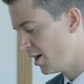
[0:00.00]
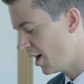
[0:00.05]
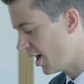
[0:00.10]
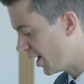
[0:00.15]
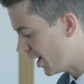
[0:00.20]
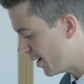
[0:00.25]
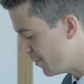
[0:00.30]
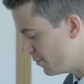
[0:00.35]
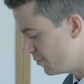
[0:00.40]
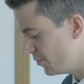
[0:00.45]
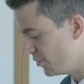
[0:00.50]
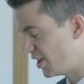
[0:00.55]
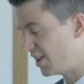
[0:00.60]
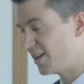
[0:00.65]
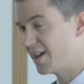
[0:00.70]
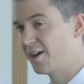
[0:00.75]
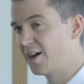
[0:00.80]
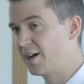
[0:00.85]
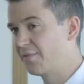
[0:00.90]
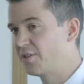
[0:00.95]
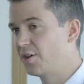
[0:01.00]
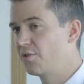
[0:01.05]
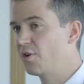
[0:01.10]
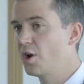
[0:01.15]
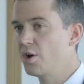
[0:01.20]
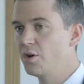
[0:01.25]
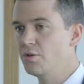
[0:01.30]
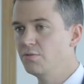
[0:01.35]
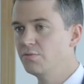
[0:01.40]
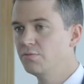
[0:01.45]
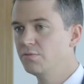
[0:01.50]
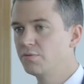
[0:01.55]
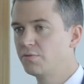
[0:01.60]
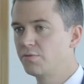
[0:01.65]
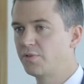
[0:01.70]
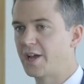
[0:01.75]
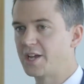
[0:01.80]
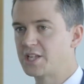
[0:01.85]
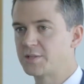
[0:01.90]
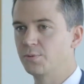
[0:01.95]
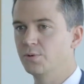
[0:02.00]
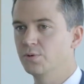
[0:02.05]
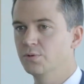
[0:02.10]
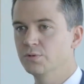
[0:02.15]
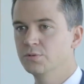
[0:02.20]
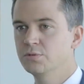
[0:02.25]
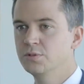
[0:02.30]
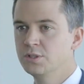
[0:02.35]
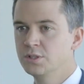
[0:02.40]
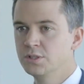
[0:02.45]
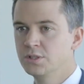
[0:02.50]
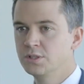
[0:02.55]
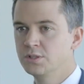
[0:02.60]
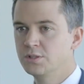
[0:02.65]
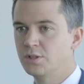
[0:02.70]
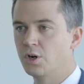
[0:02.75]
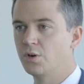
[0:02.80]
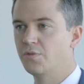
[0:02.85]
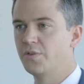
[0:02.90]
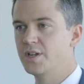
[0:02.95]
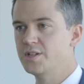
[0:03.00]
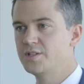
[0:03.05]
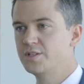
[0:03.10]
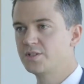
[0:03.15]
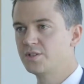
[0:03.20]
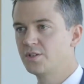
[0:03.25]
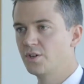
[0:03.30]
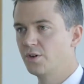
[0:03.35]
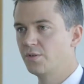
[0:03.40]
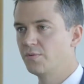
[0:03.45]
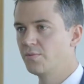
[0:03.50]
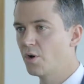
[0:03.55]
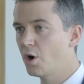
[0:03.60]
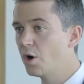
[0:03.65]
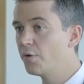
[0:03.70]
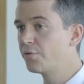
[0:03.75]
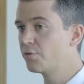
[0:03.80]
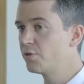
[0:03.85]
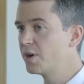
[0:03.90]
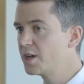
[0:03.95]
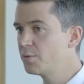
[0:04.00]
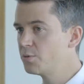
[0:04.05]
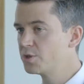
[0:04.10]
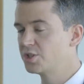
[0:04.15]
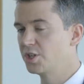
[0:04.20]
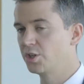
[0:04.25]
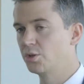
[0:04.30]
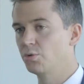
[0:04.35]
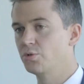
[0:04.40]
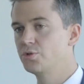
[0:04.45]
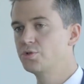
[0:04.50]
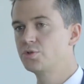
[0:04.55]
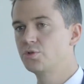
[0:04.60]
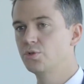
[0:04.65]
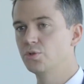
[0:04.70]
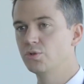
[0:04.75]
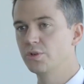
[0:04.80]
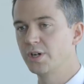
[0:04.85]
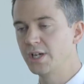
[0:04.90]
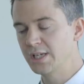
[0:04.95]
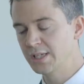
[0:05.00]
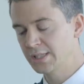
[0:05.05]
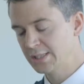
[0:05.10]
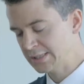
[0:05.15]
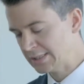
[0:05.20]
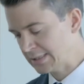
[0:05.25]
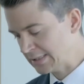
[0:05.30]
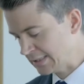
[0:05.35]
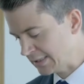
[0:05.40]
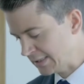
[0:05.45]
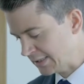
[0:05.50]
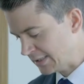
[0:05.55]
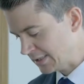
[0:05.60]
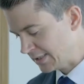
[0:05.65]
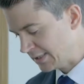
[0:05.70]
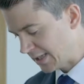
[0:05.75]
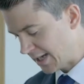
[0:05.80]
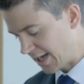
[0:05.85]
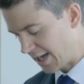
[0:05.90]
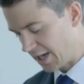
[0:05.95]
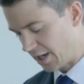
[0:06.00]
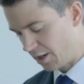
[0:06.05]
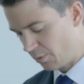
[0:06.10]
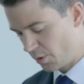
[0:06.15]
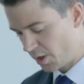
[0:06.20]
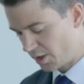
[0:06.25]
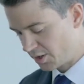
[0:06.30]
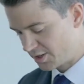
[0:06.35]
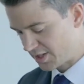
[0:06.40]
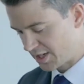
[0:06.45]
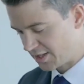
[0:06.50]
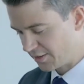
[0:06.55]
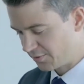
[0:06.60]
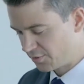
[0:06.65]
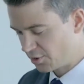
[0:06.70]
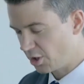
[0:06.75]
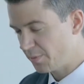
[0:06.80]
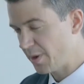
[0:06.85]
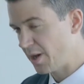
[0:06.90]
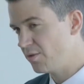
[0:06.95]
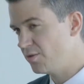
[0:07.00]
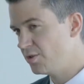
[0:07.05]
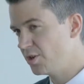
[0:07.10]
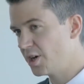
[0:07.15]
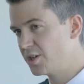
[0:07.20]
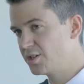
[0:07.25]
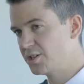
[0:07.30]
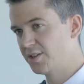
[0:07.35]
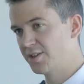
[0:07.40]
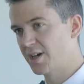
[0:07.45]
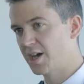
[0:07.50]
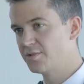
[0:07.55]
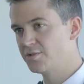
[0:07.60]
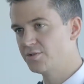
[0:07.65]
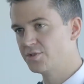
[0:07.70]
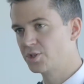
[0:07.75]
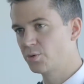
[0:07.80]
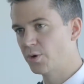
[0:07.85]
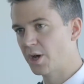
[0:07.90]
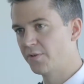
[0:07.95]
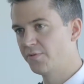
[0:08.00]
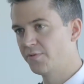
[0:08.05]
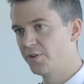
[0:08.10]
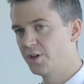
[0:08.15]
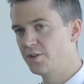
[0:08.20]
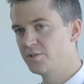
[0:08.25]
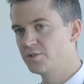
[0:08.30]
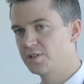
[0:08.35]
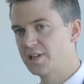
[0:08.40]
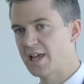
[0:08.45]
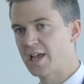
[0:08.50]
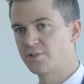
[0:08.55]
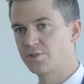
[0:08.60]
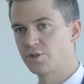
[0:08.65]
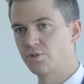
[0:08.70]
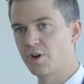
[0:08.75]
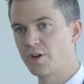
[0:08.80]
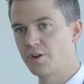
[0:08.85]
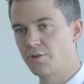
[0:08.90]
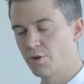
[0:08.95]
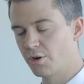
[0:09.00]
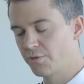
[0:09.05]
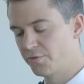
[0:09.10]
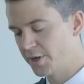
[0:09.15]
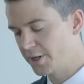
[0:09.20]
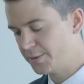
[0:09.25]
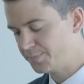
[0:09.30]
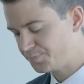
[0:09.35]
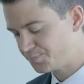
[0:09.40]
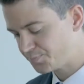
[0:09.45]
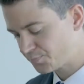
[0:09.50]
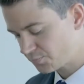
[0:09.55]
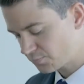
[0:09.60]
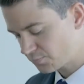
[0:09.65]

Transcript: they now have their own flexible office offering, which they call Story. We understand they've got about 90,000 square foot let or under offer.